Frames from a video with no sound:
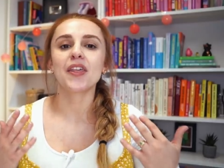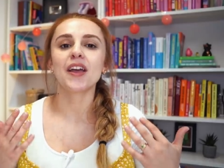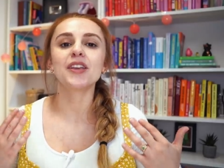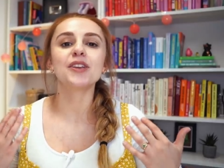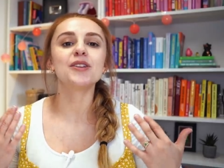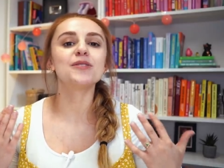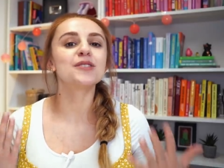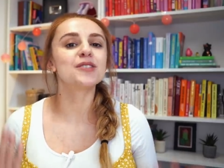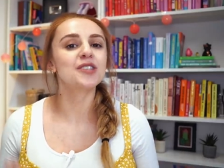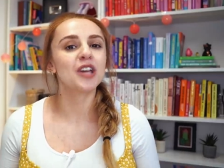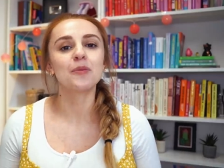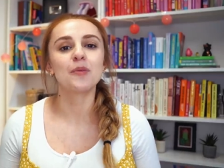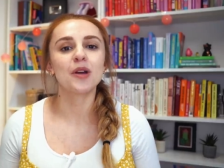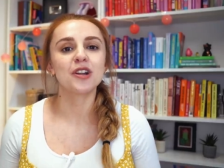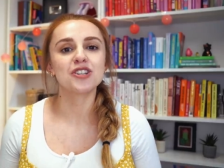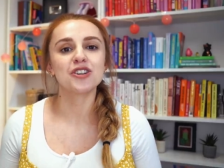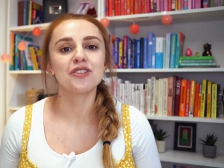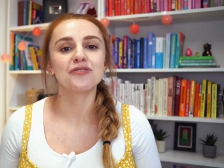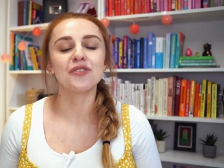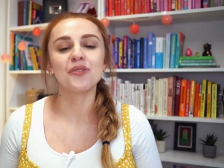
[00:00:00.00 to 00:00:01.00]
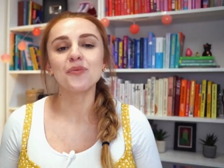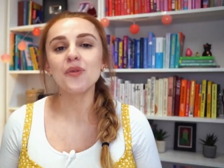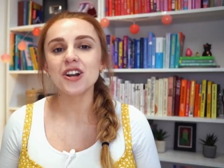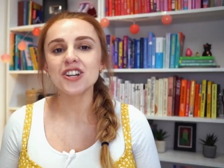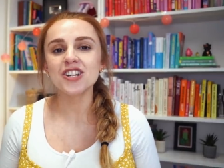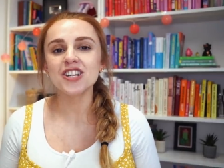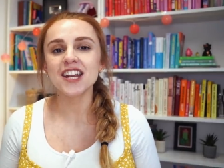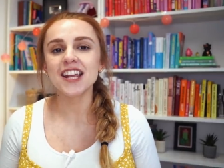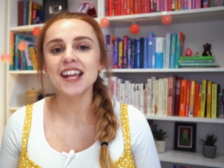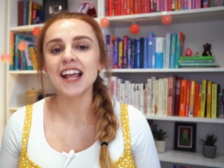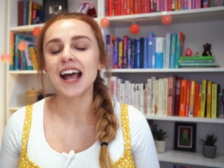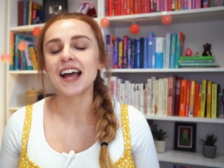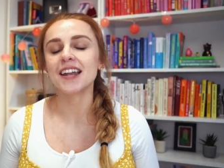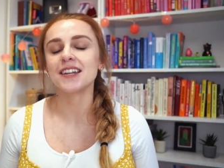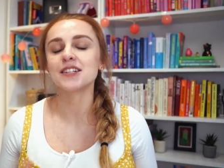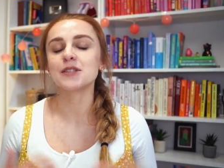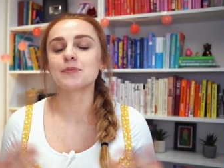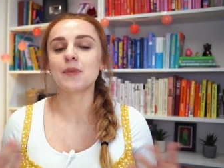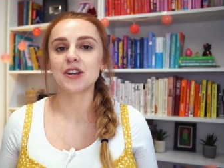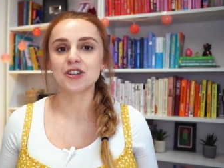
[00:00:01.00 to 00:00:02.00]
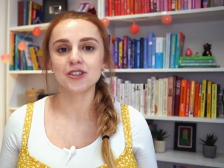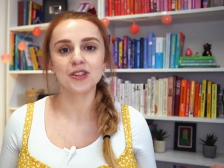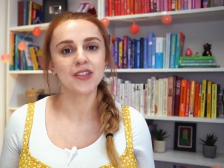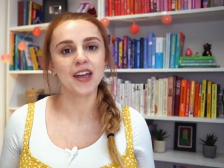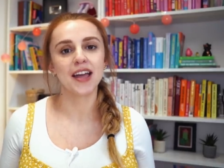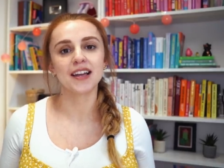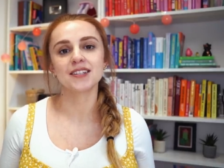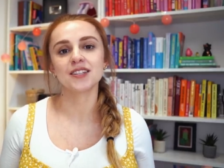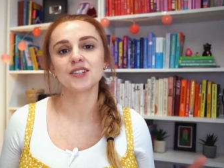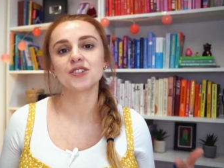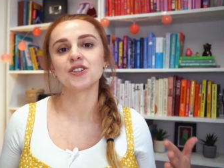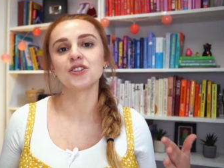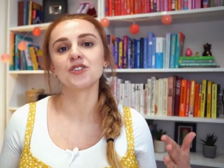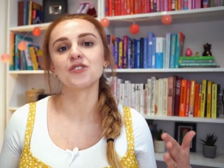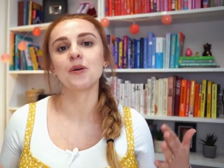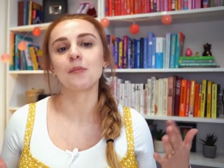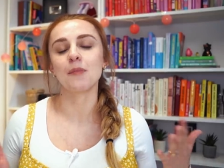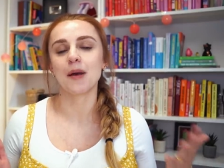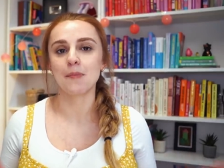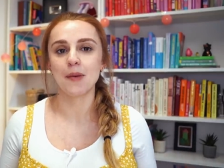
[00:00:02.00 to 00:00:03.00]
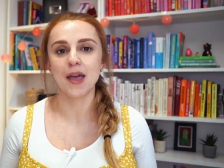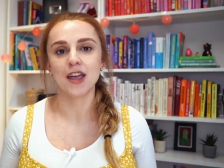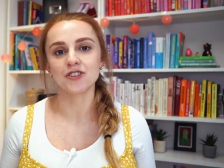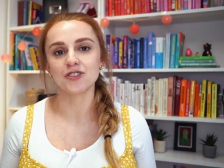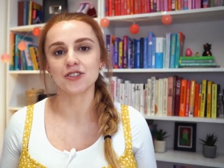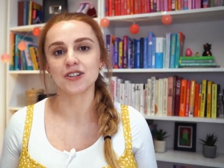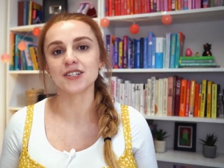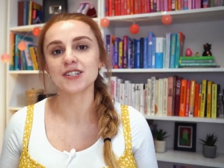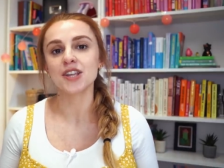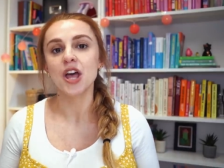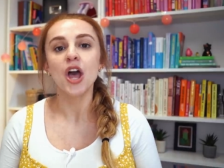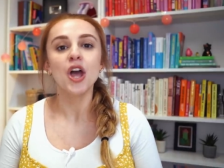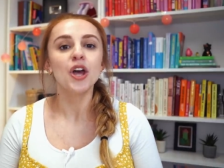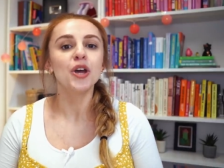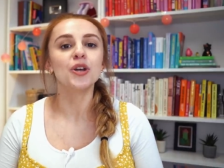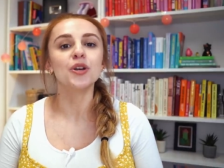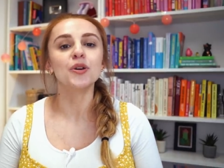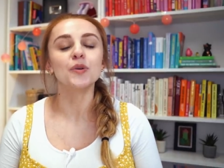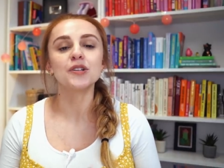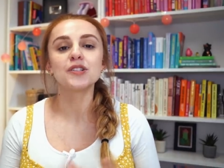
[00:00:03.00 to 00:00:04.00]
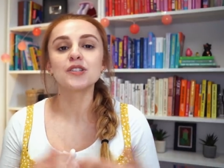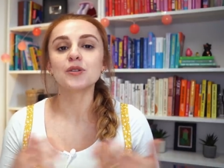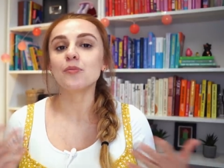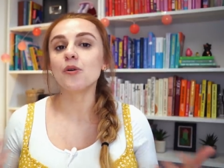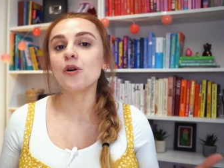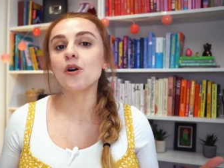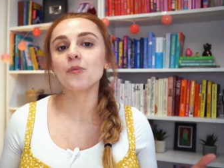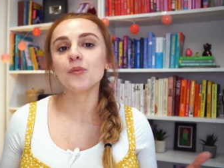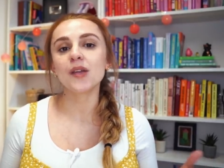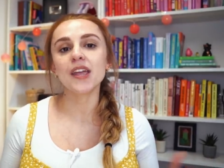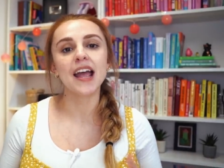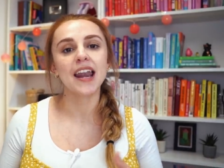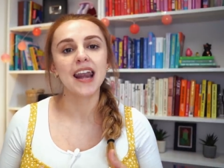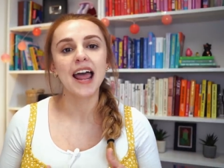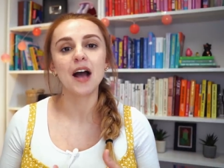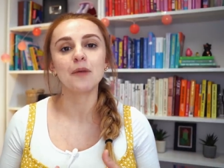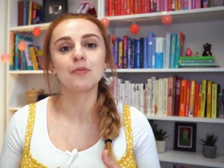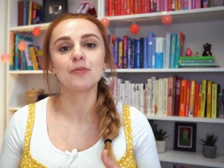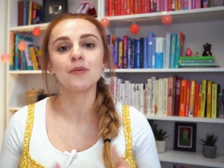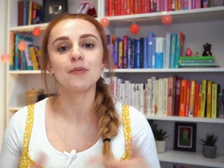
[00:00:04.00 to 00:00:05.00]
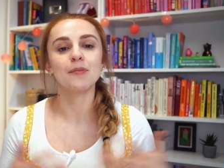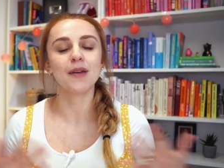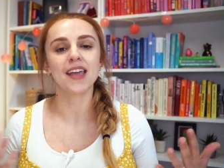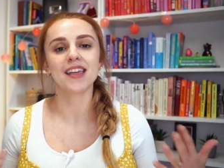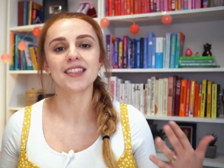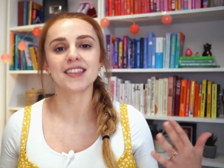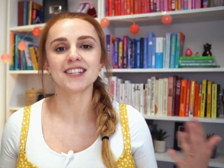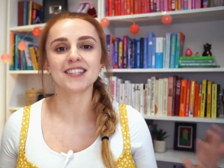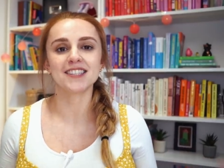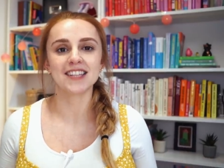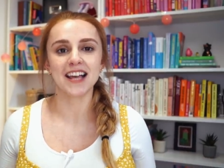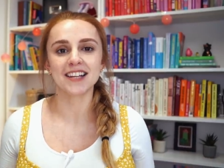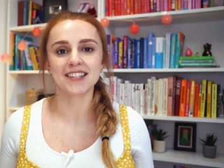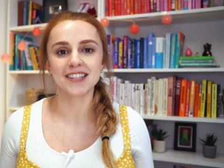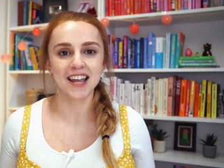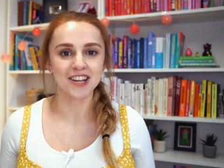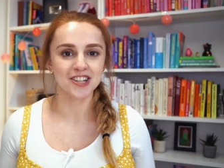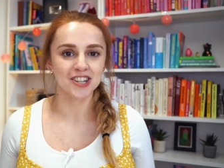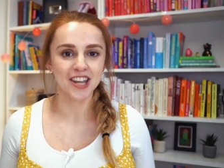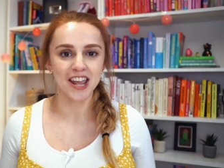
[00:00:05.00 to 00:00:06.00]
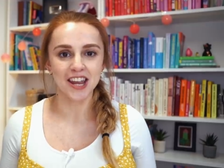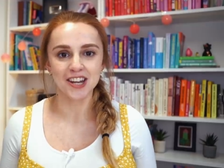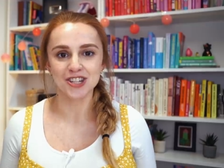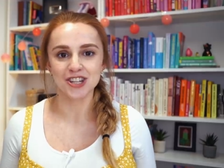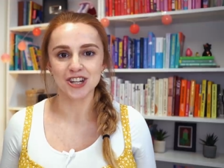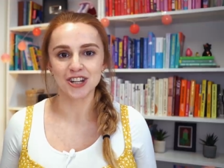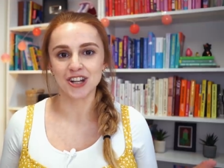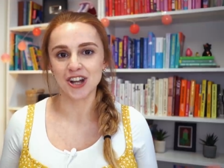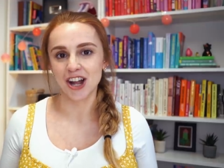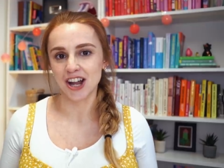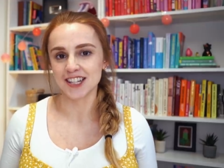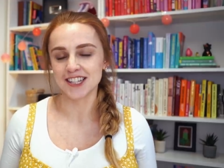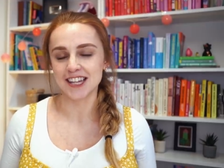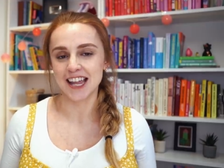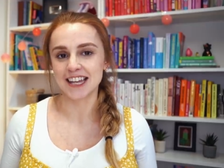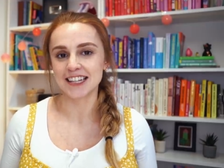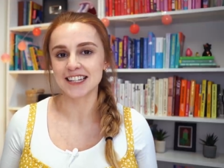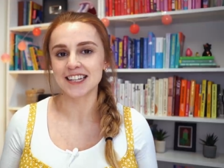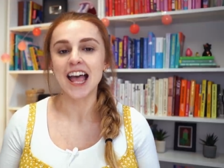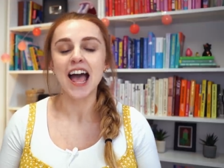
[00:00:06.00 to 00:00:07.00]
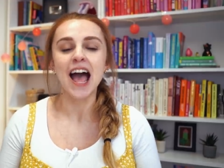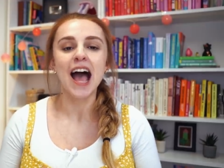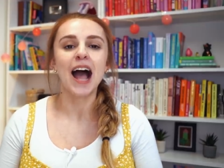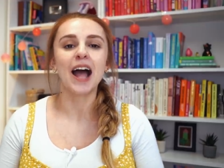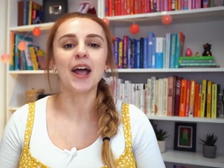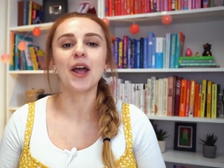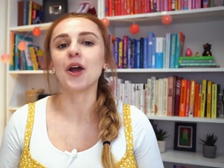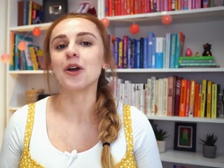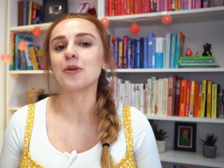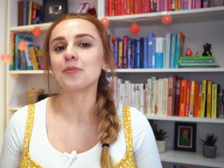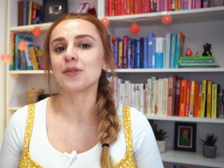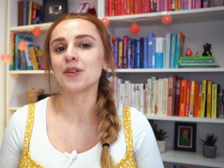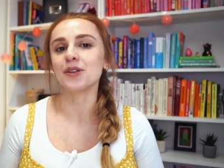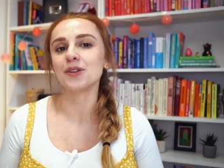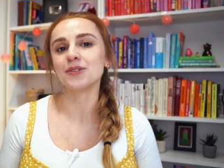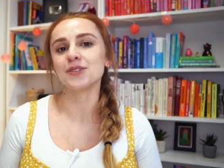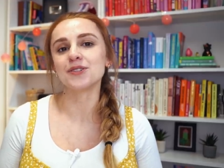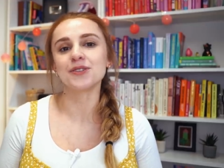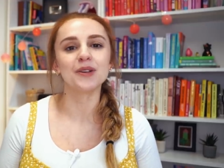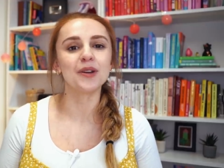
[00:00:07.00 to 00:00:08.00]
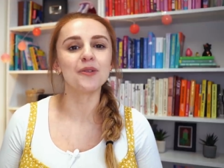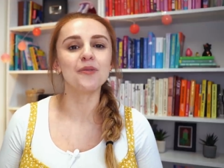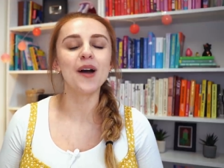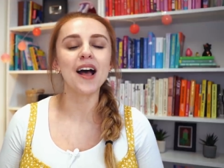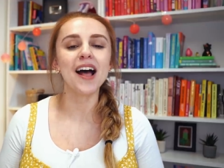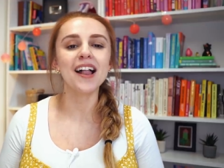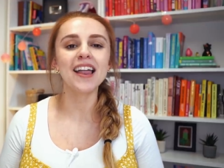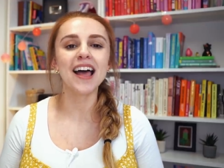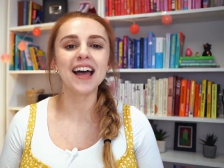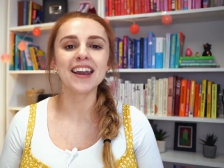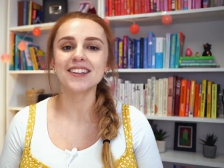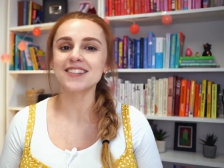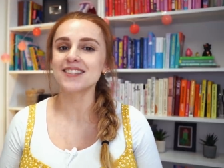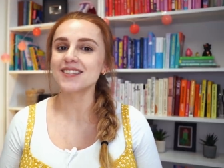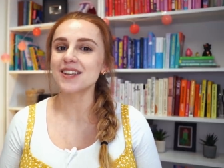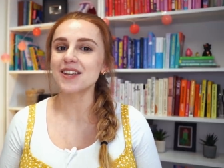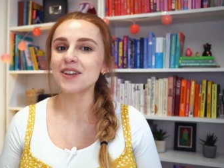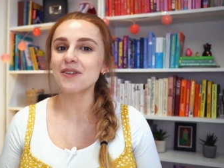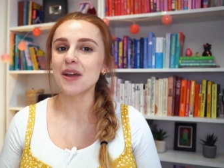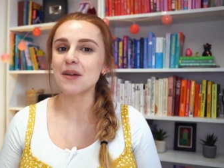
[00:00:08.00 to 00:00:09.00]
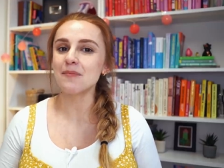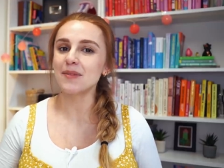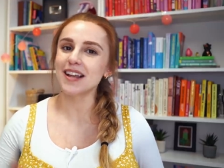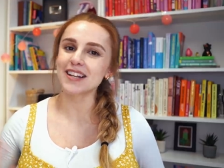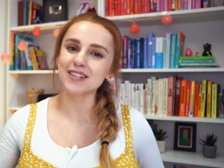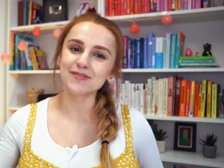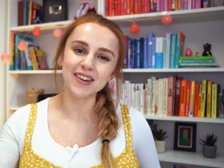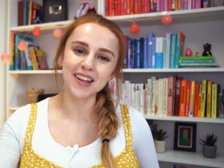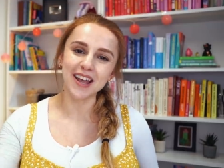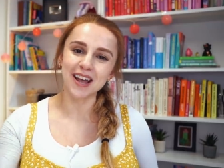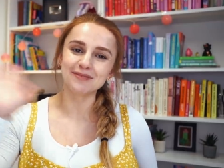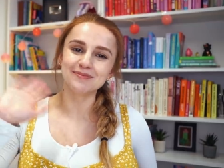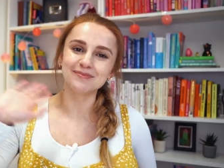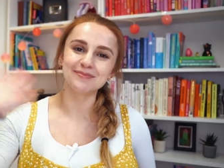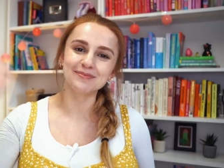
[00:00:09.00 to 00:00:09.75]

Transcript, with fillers: Thank you so much for watching, and a special thanks to my patrons who support me and help me make this sex education content. I hope that you're doing well, and I'll see you in my next video.